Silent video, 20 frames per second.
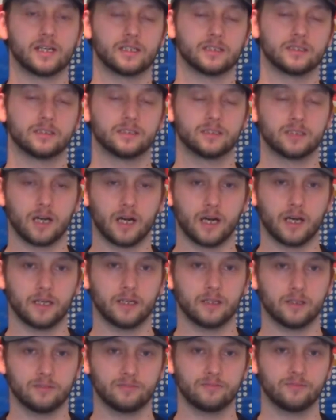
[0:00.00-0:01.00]
and
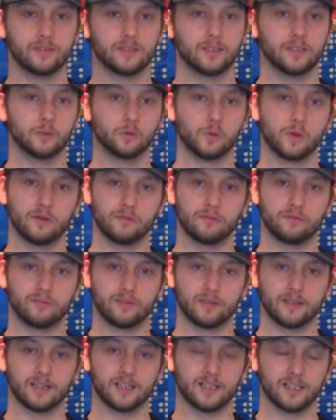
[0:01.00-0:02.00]
starting off with,
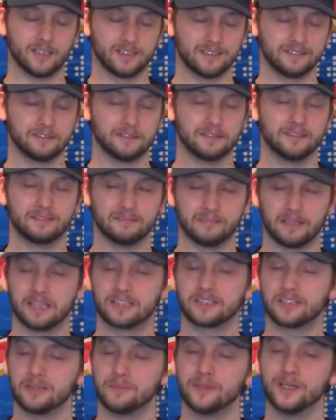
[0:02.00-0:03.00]

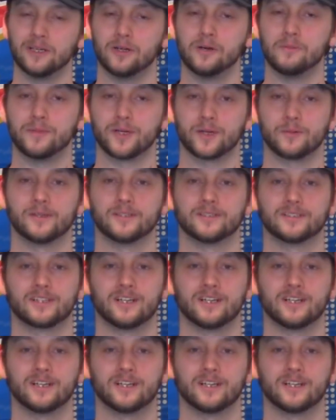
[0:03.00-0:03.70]
it's going to be a lot of big ones,